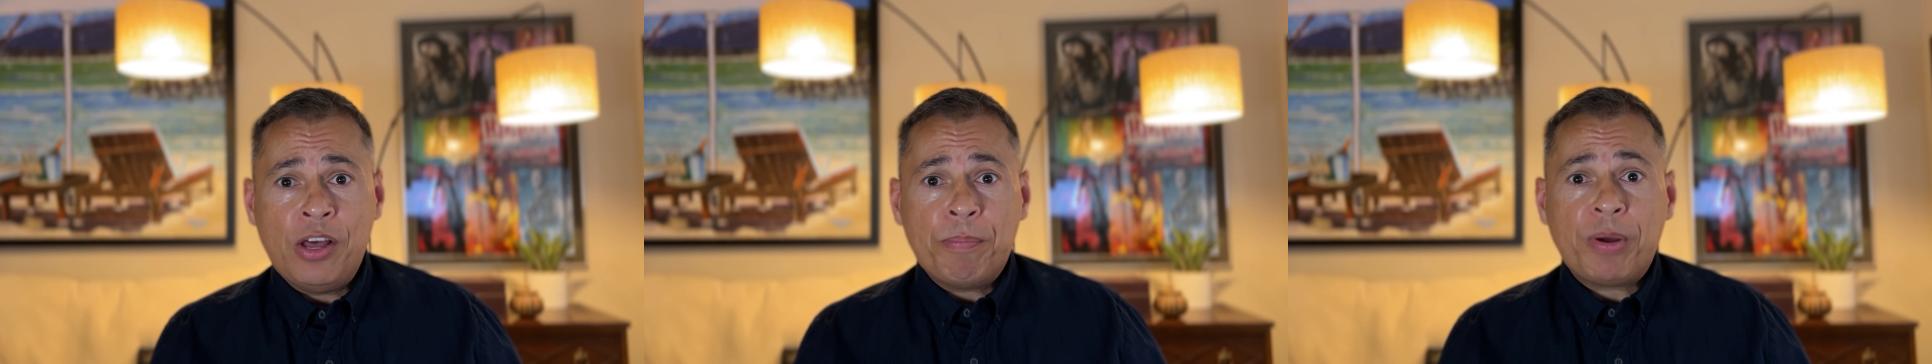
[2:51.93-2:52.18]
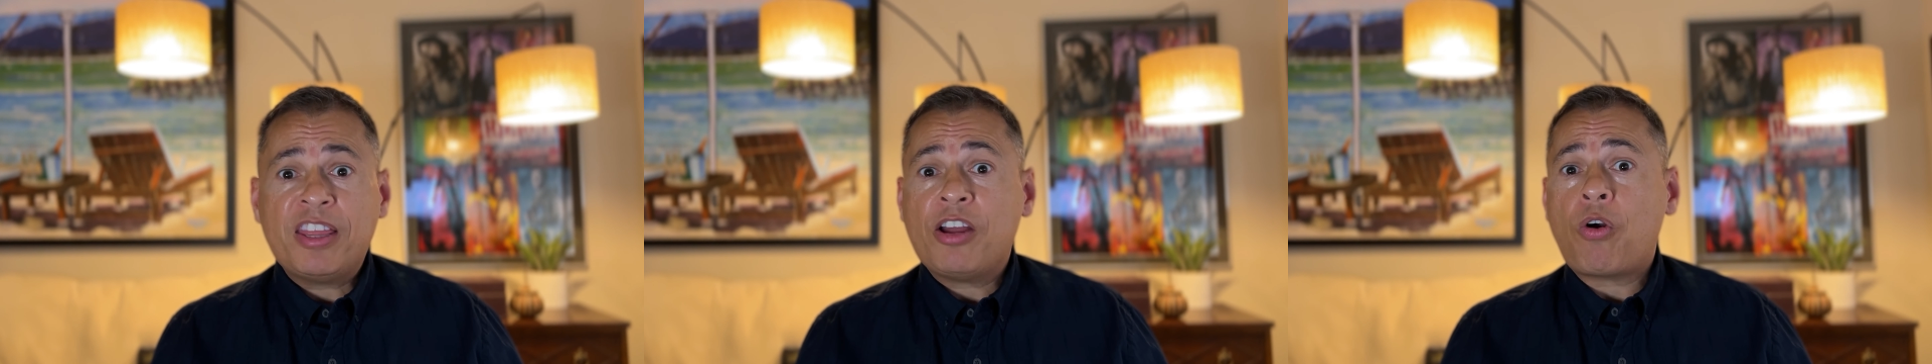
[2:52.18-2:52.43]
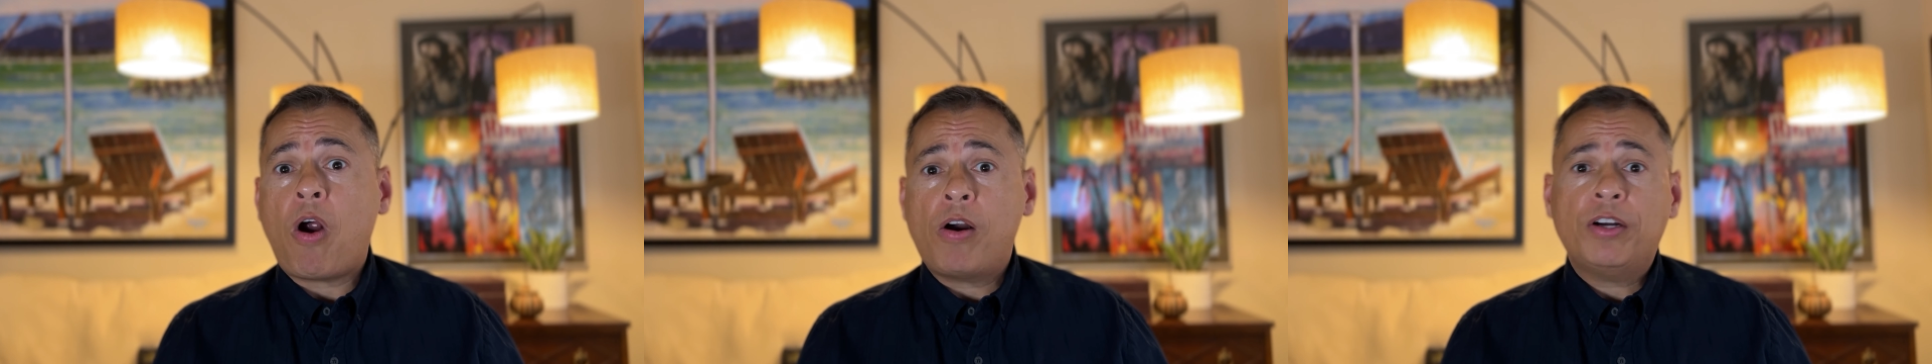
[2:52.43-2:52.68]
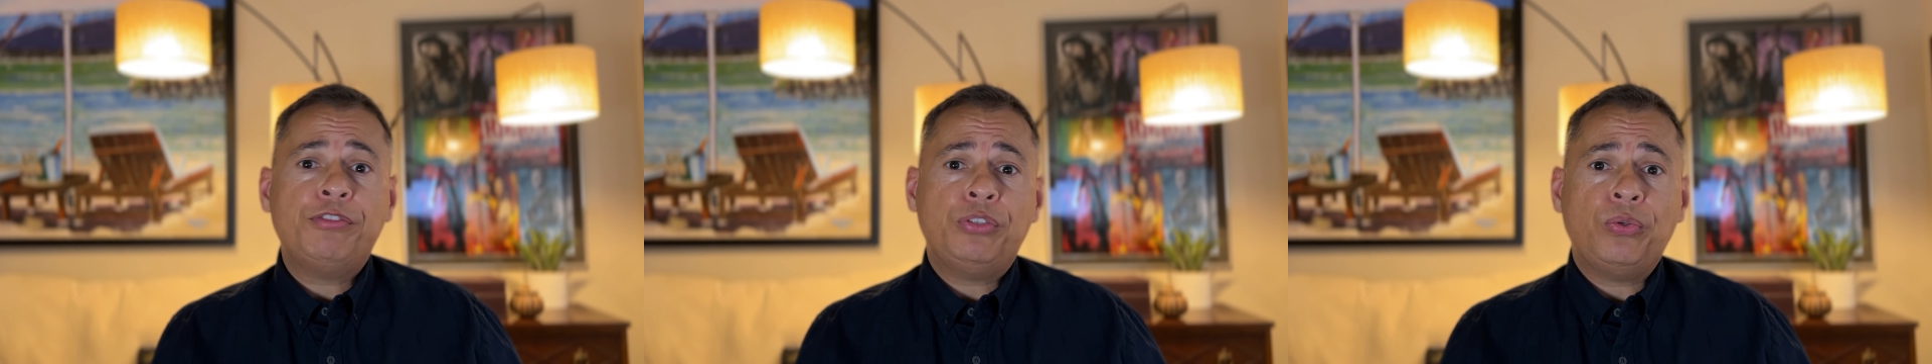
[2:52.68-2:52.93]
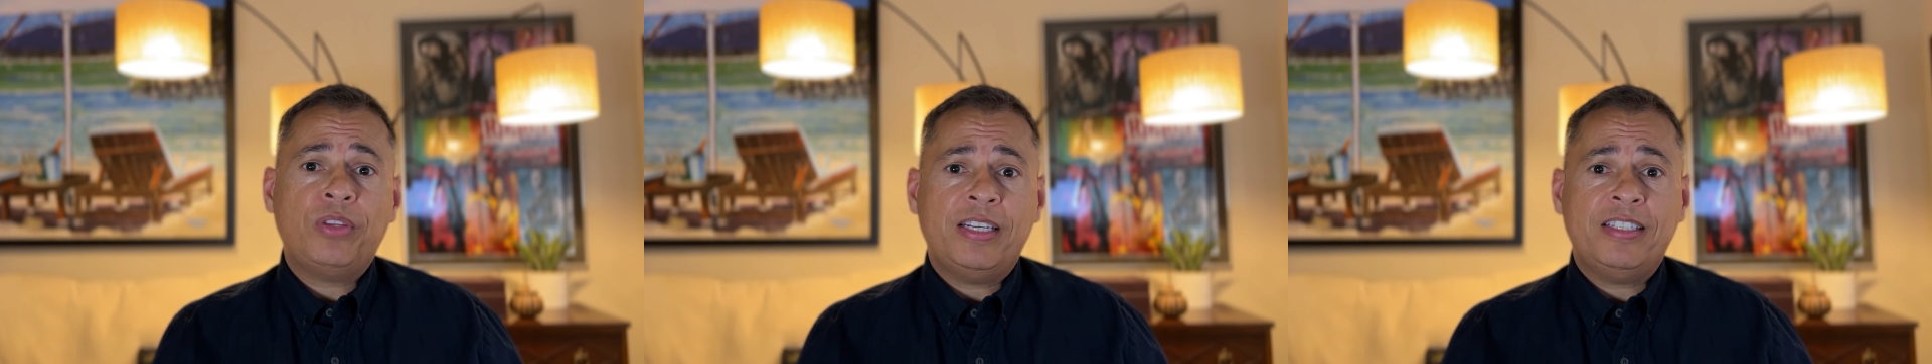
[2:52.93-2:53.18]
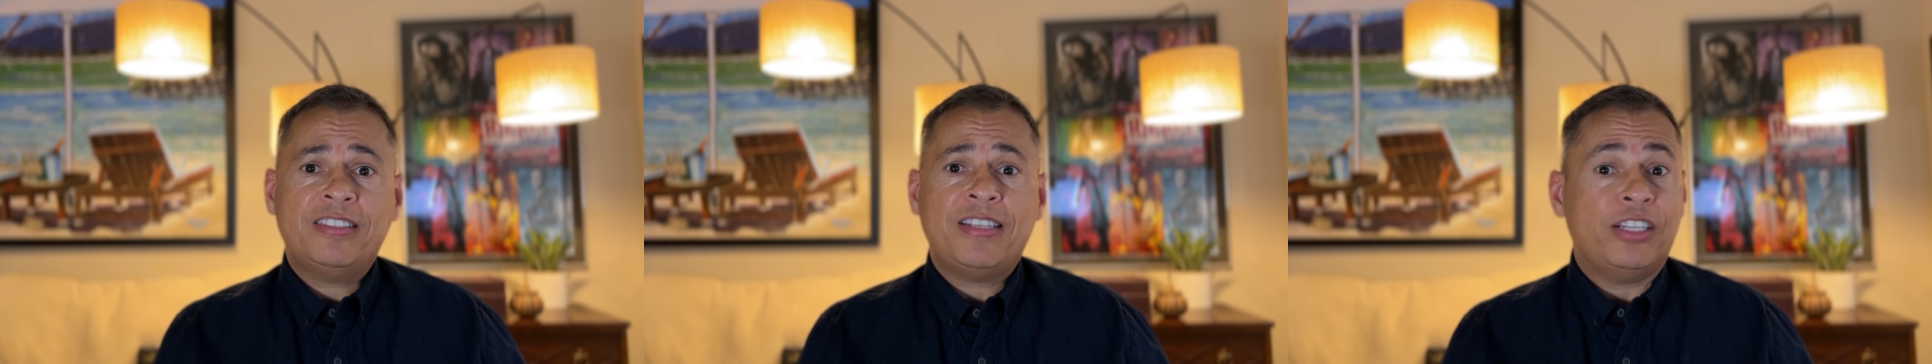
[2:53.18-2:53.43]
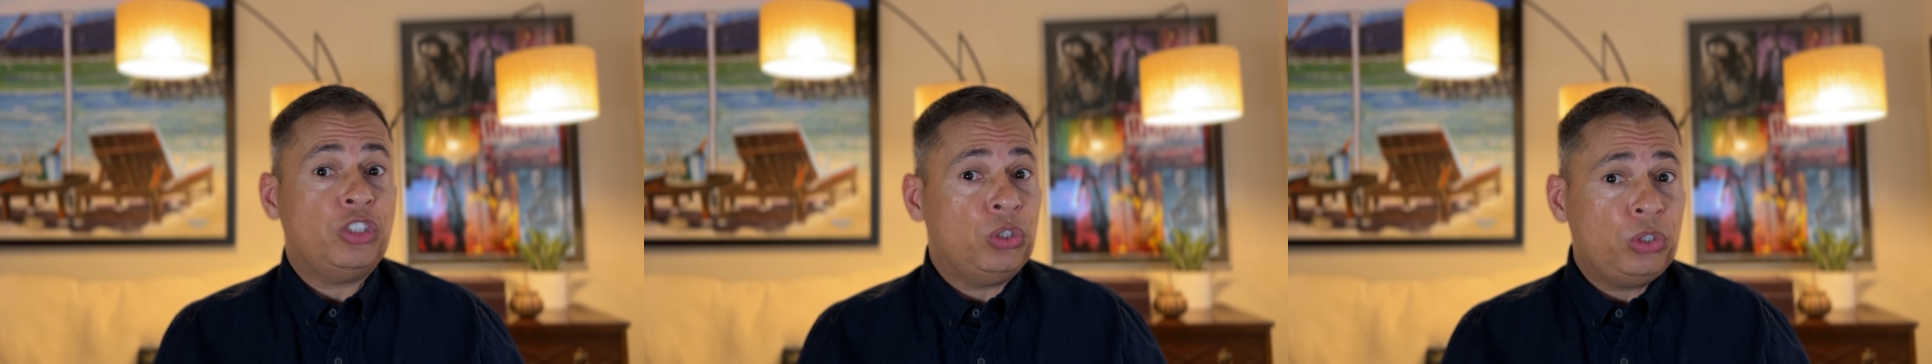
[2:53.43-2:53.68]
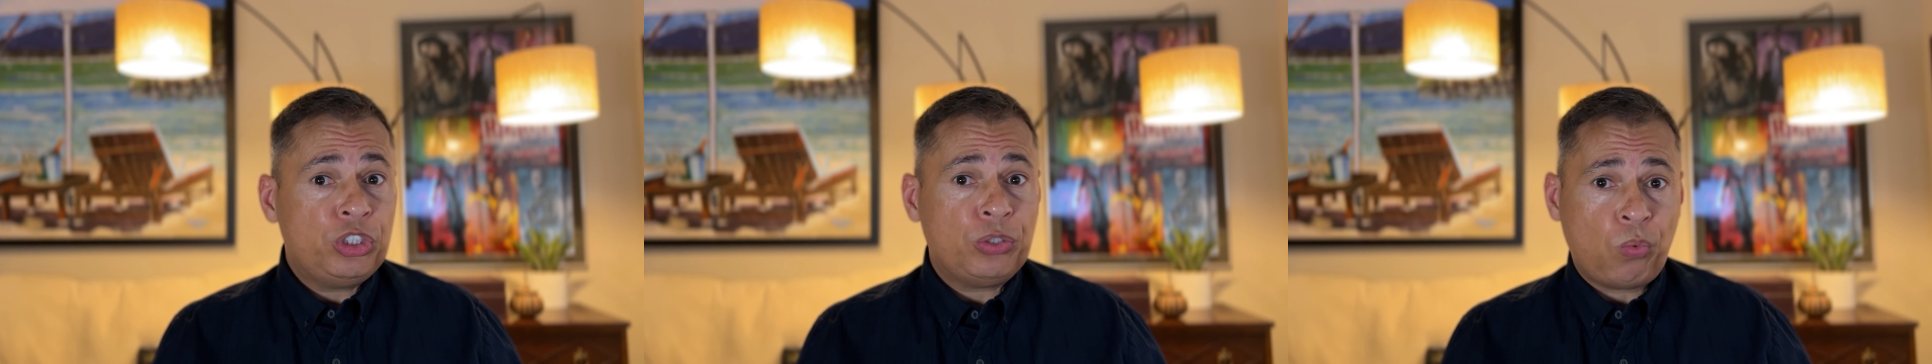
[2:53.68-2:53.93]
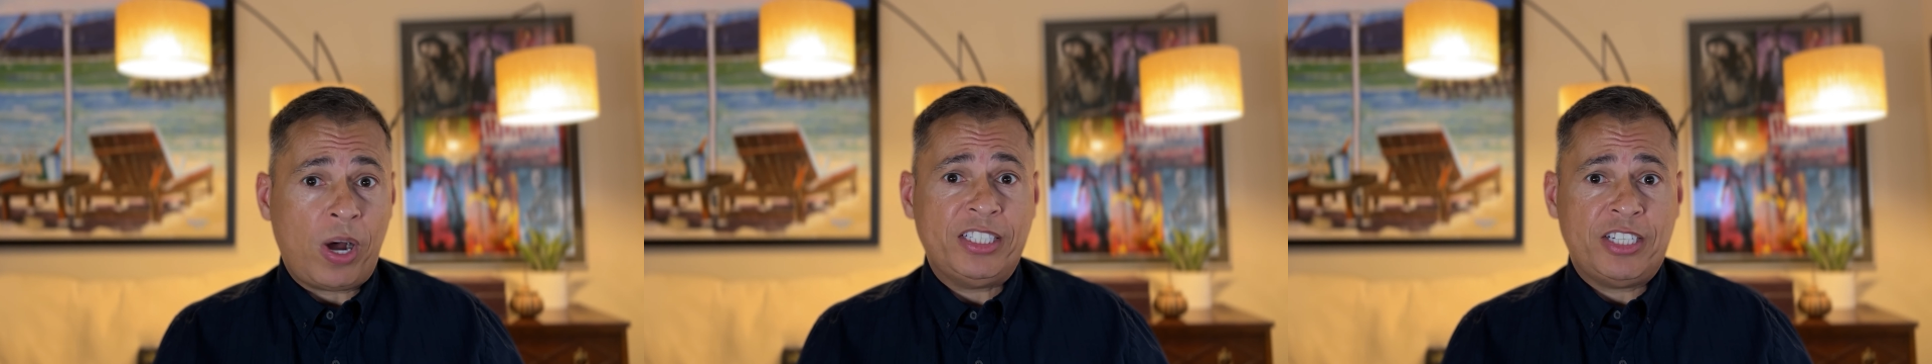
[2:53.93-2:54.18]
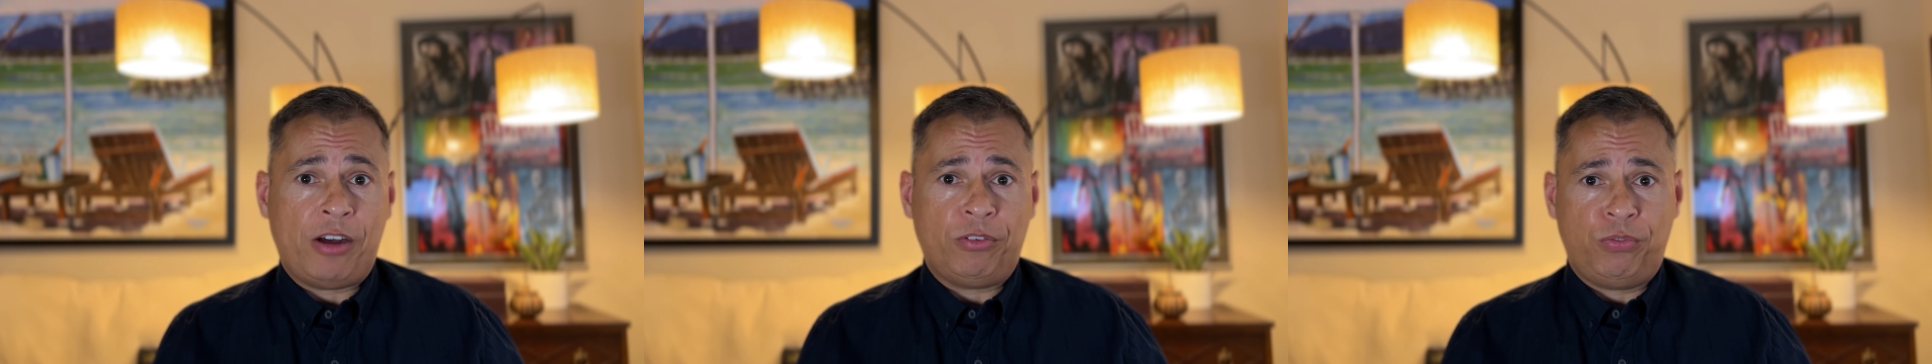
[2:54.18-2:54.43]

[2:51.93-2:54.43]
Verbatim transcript: but there are a few things that you should watch out